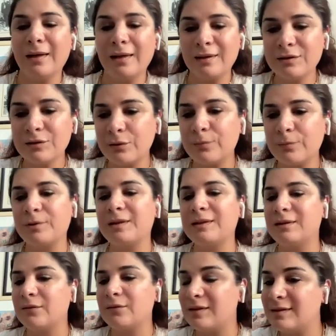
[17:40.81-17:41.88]

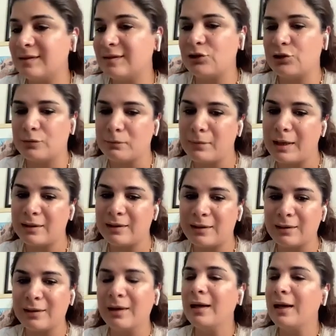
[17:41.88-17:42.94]
intraoperative decision making,